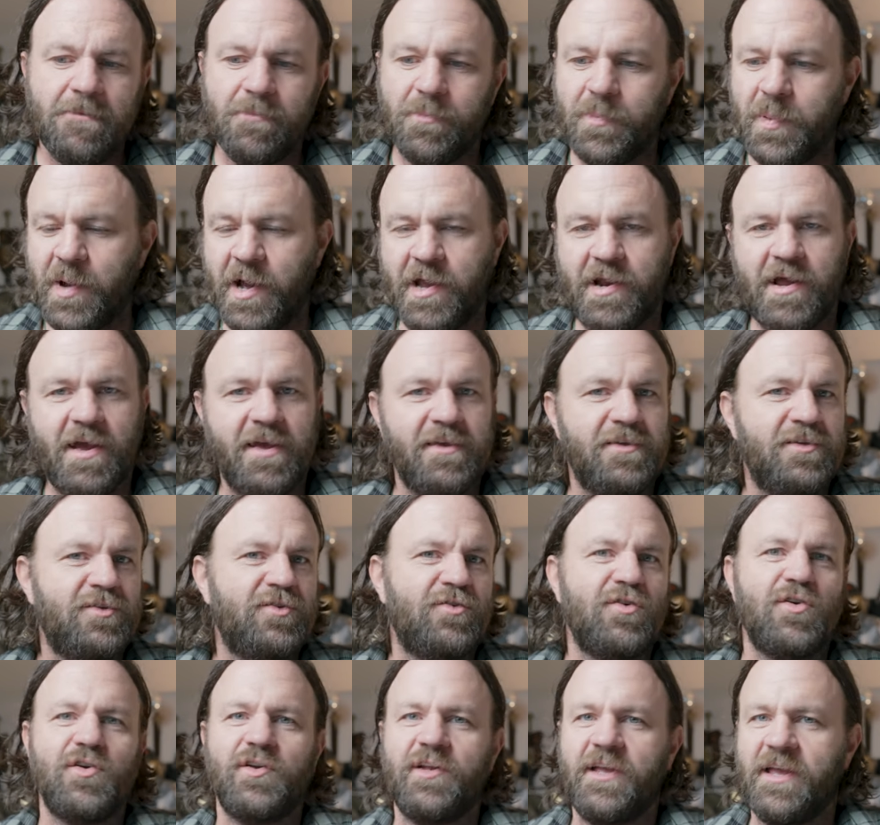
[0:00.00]
but I
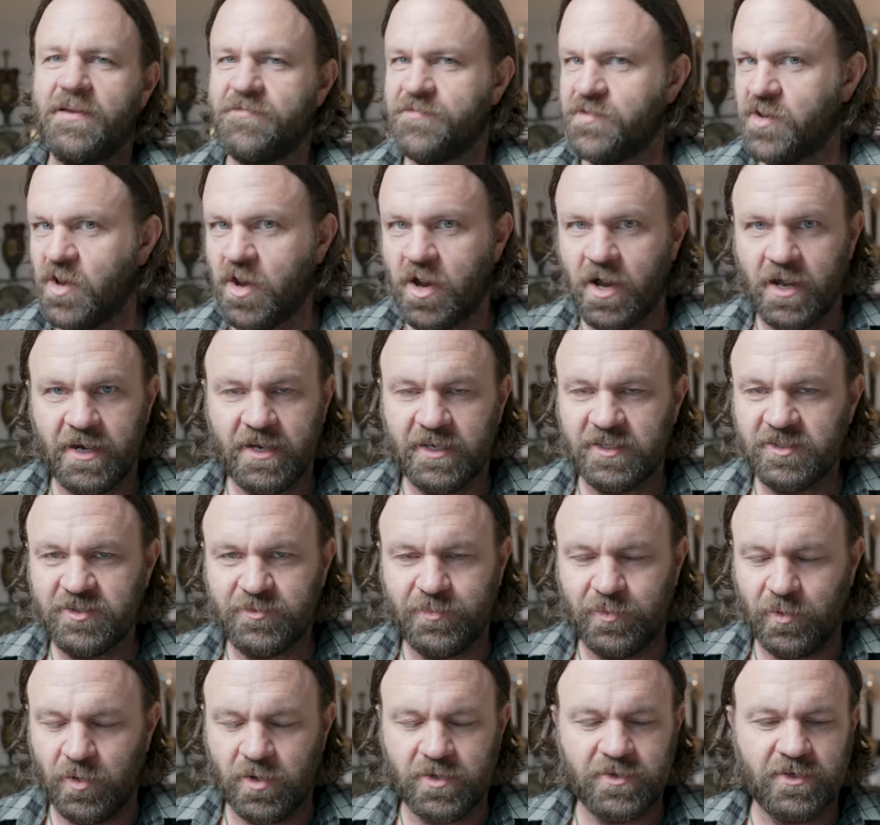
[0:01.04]
certainly have not
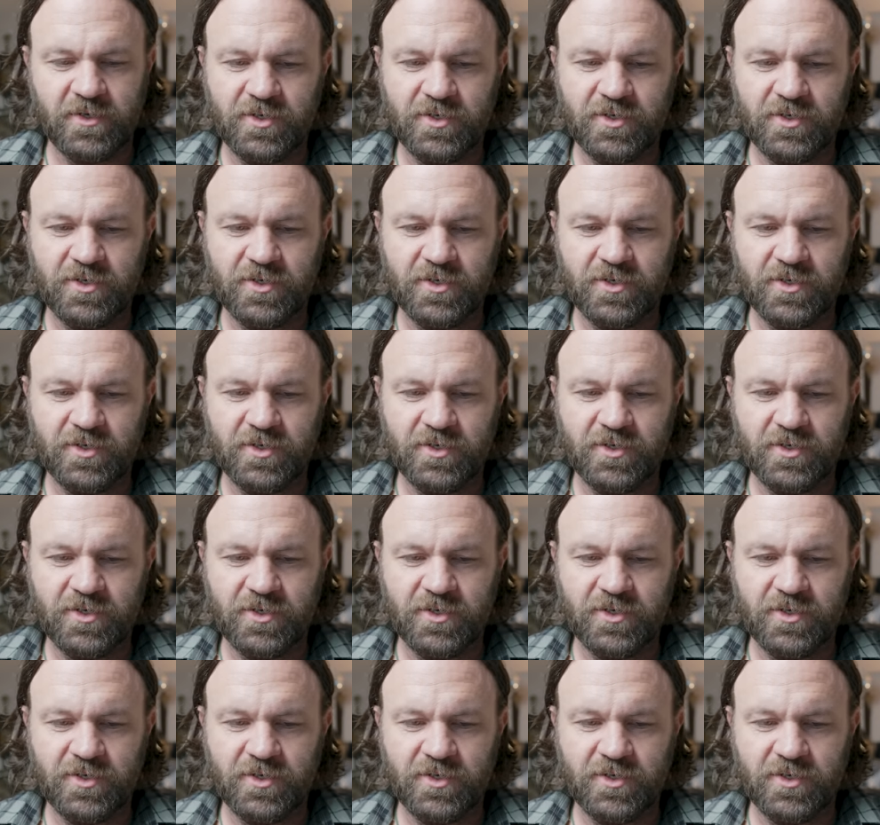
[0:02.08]
explored